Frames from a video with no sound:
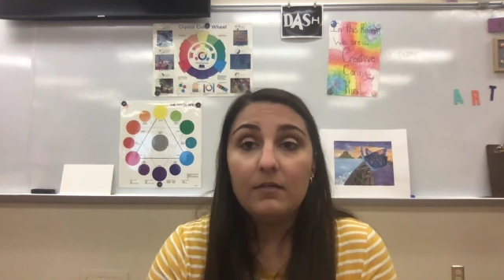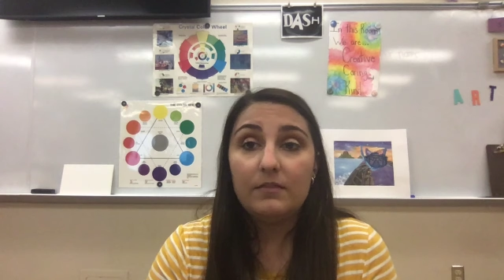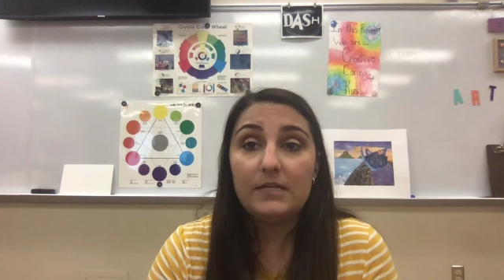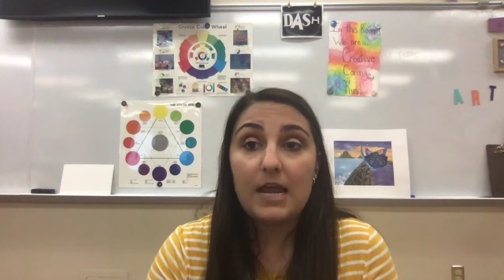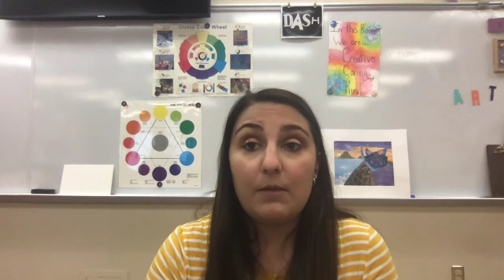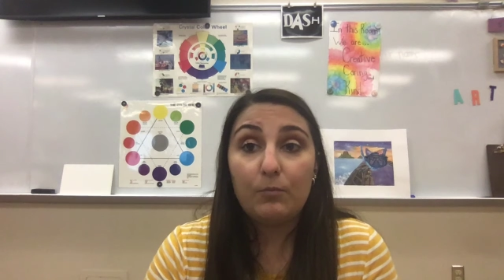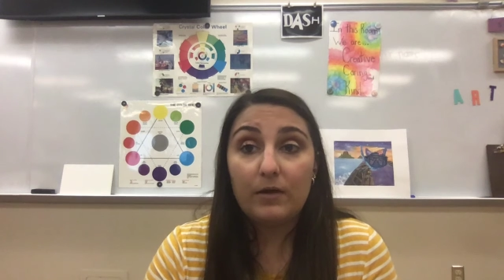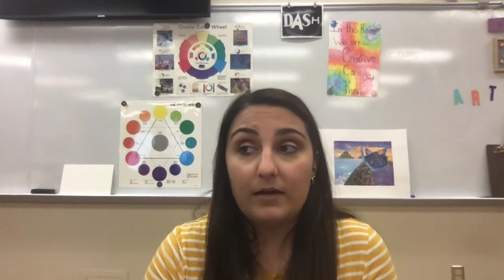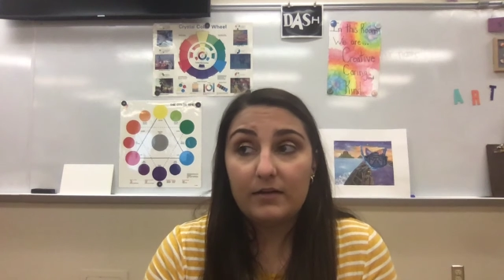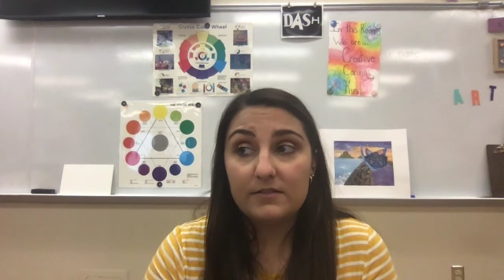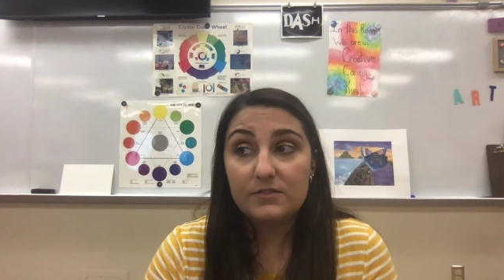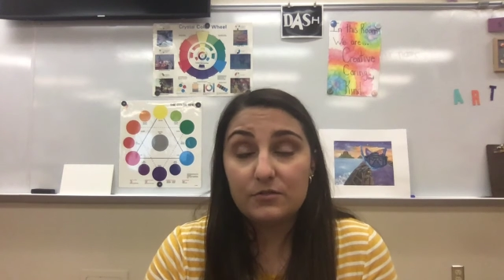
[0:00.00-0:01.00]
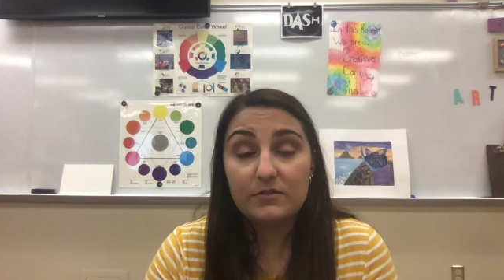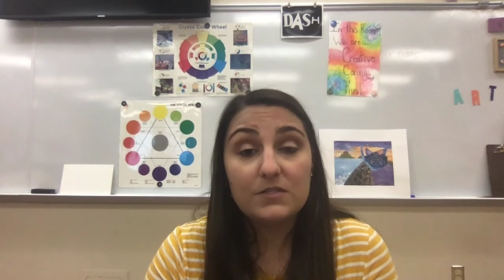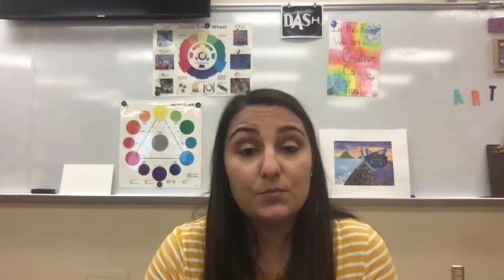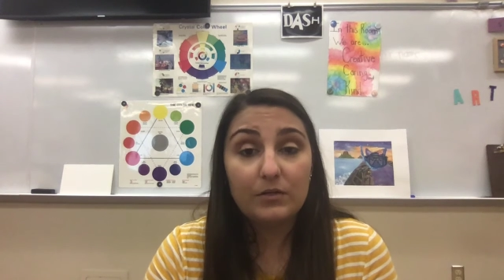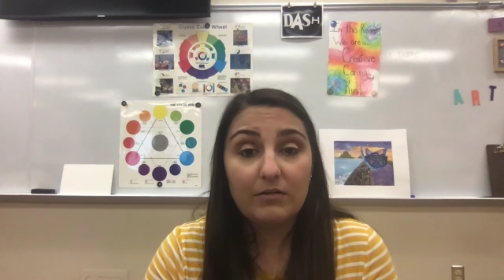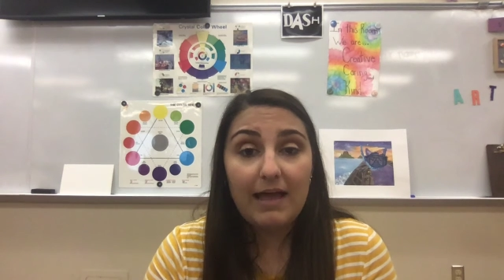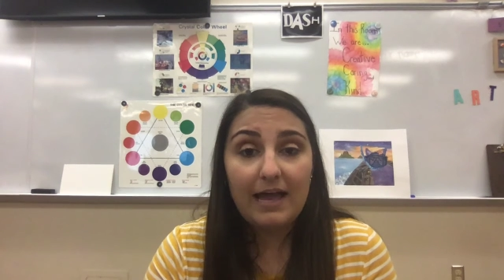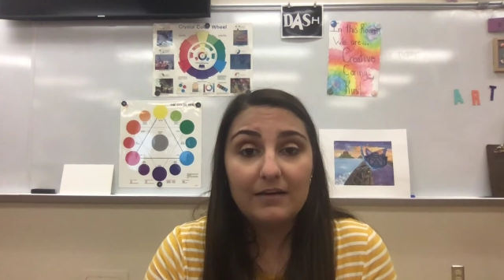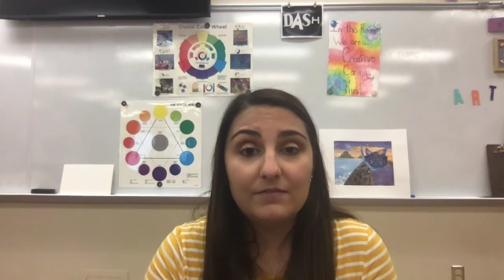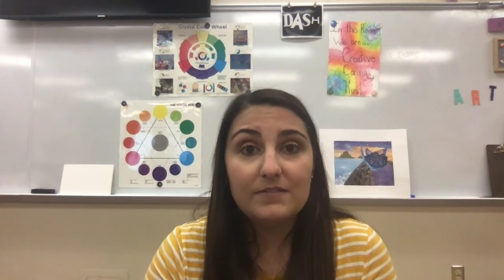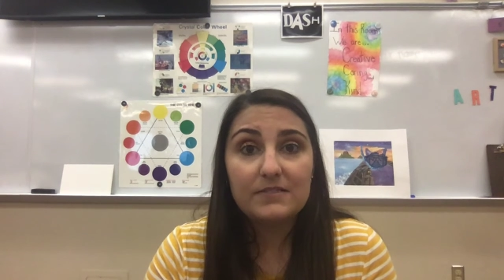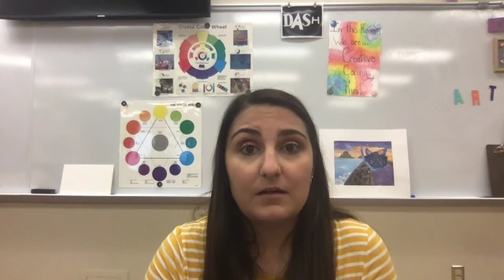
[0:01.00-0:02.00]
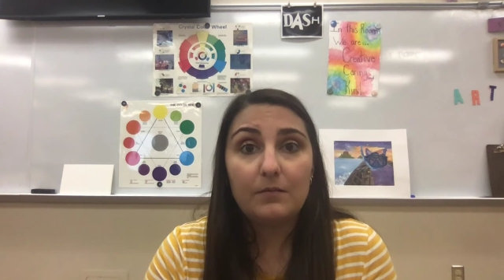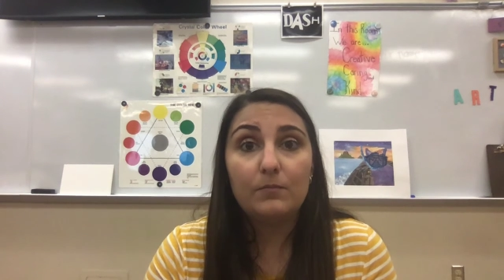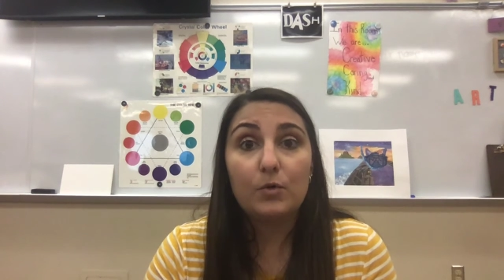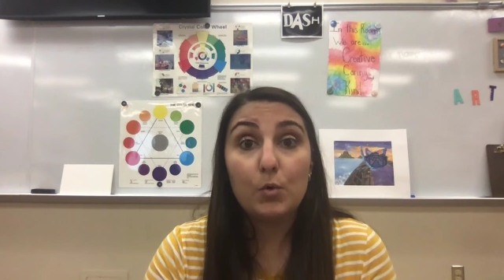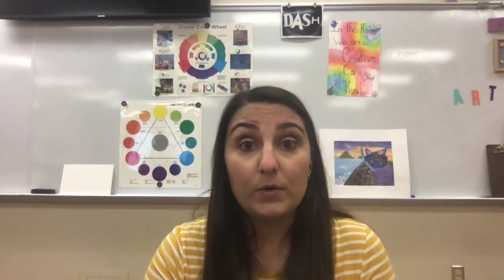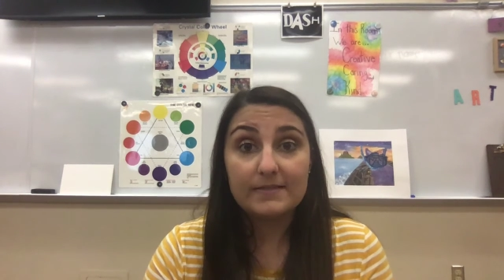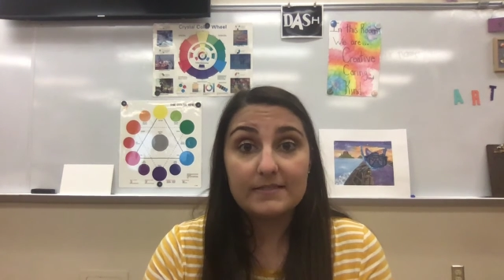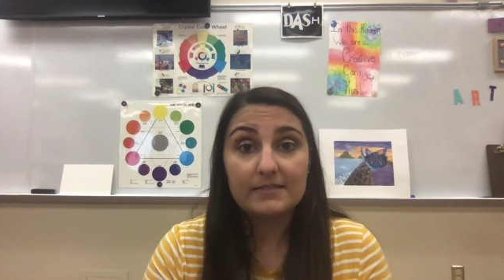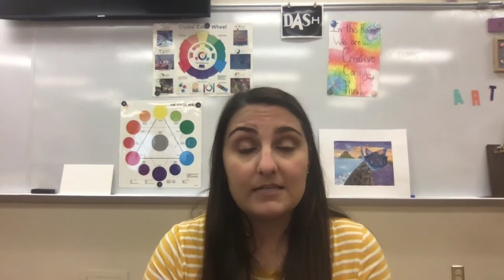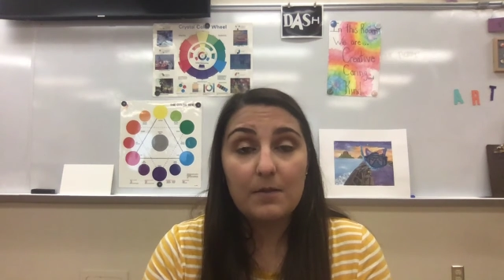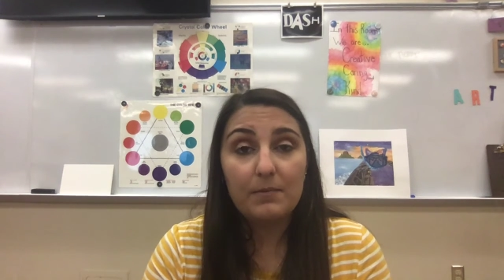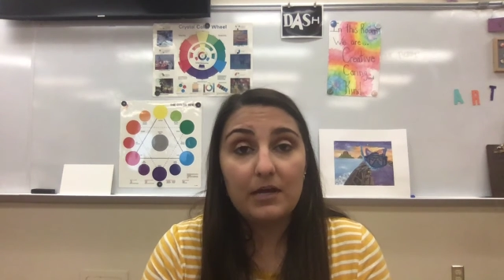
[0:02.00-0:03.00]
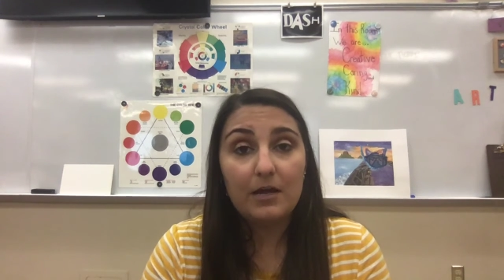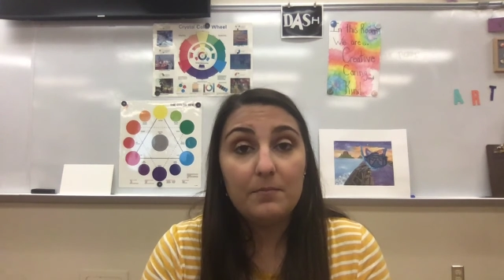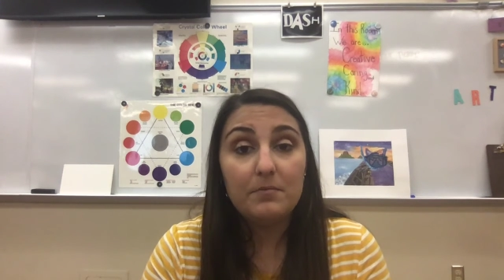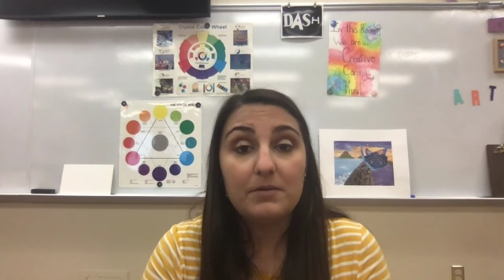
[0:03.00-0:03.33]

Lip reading: The students will have some quizzes coming up